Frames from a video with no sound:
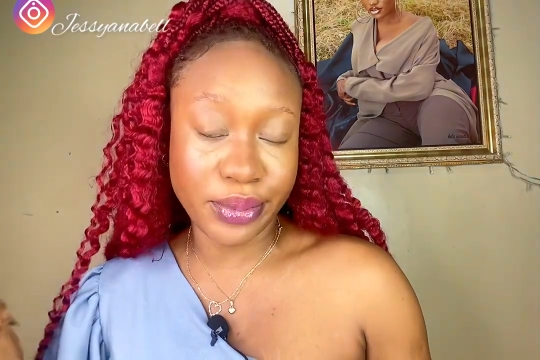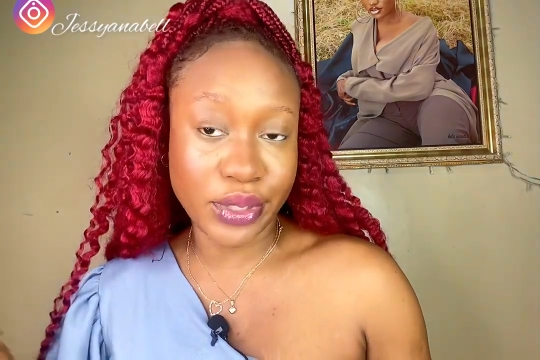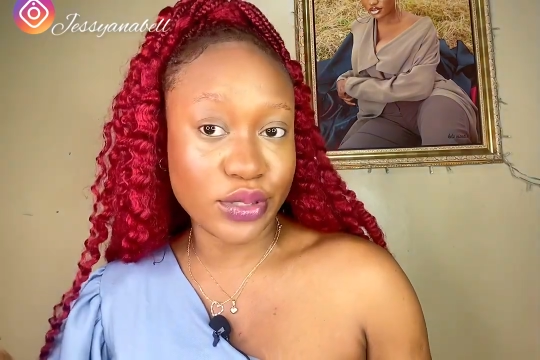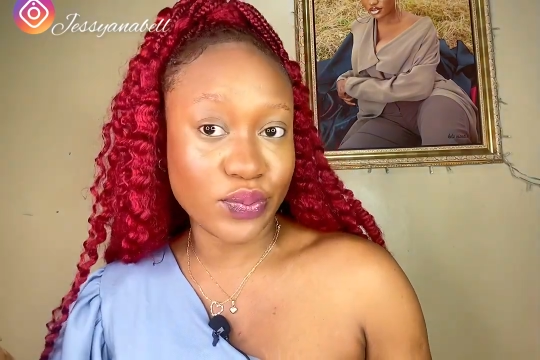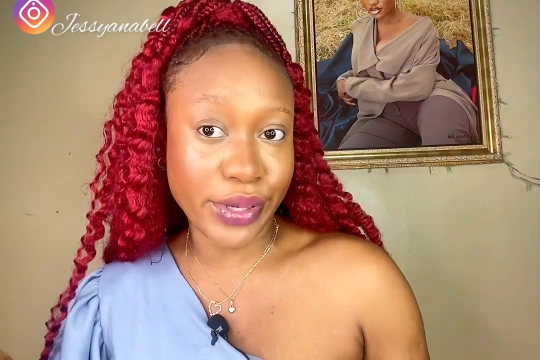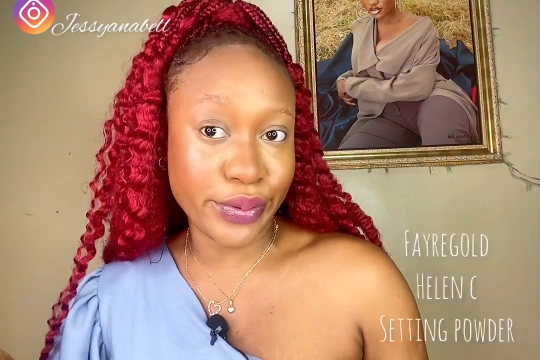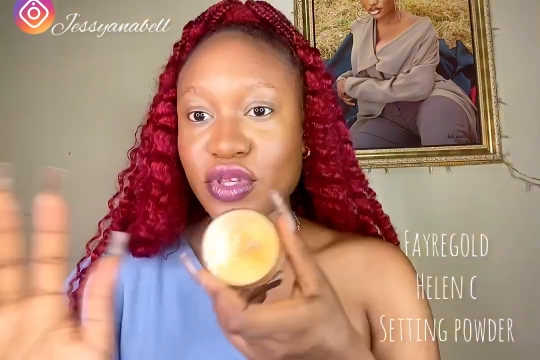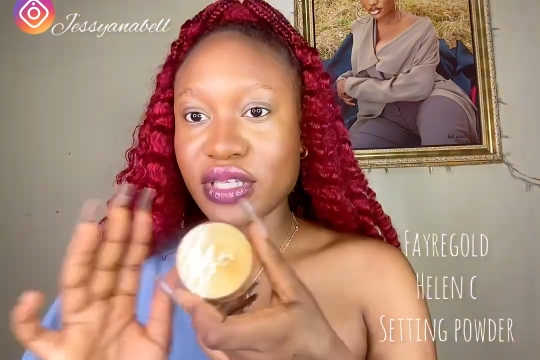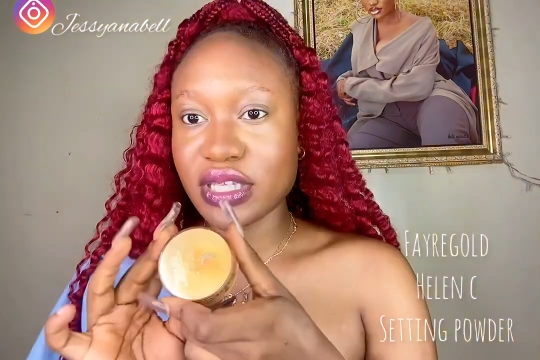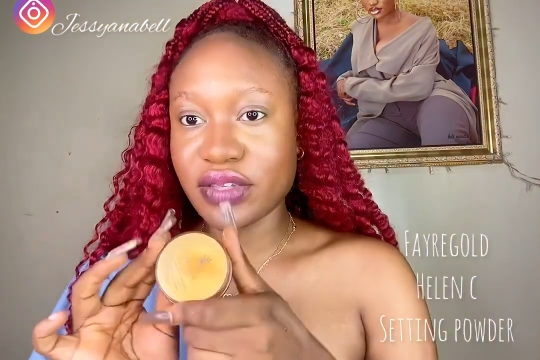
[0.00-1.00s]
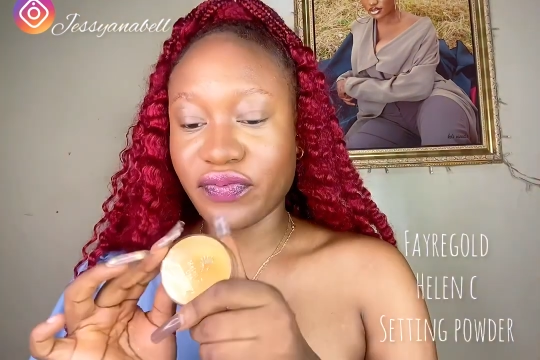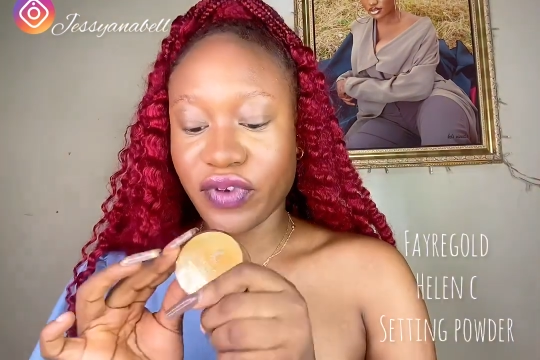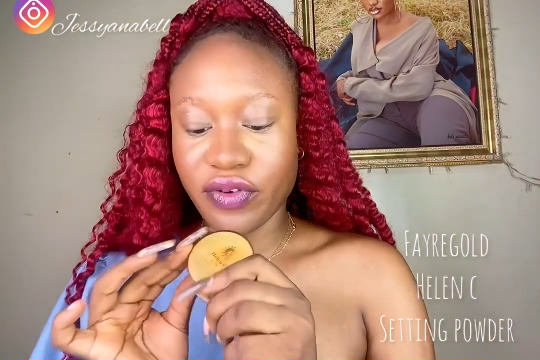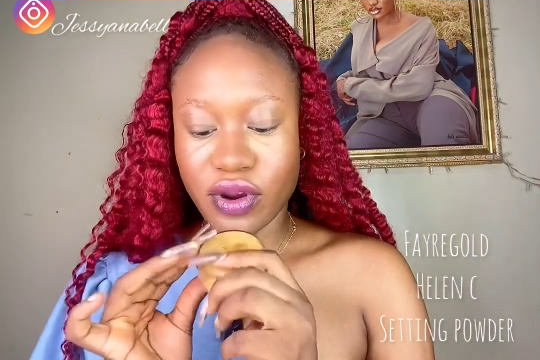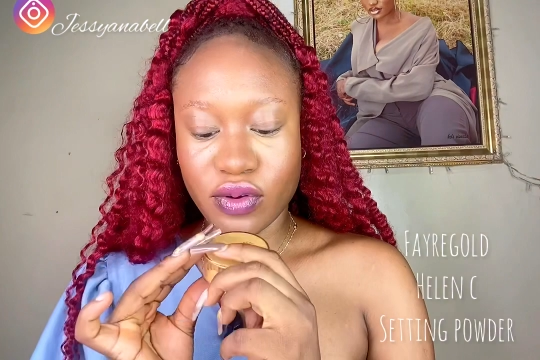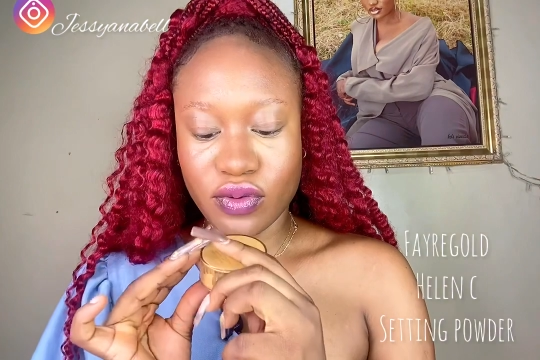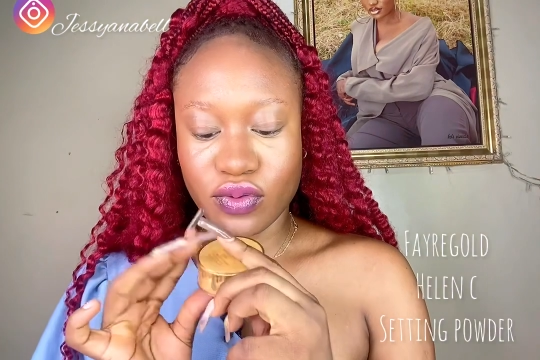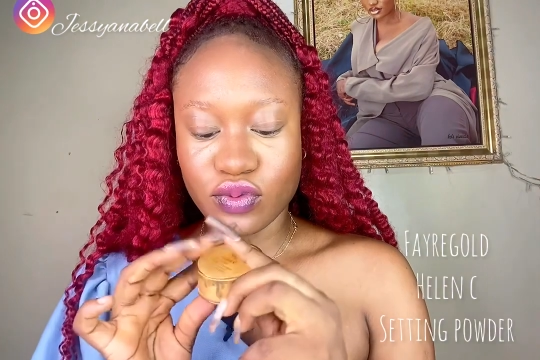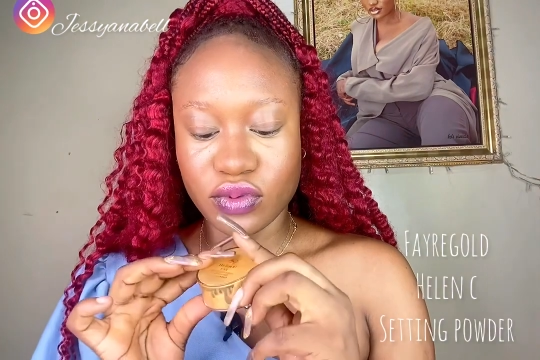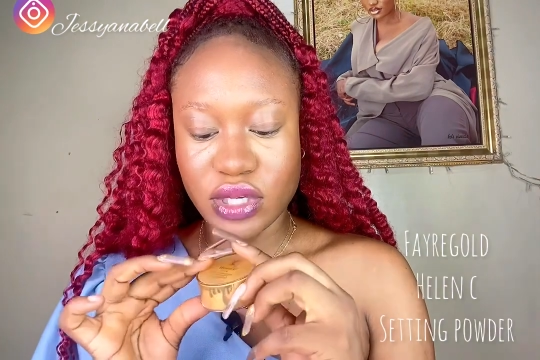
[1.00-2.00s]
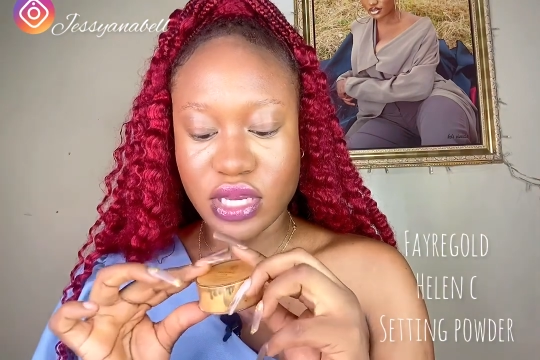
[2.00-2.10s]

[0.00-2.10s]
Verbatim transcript: because why not using this feral gold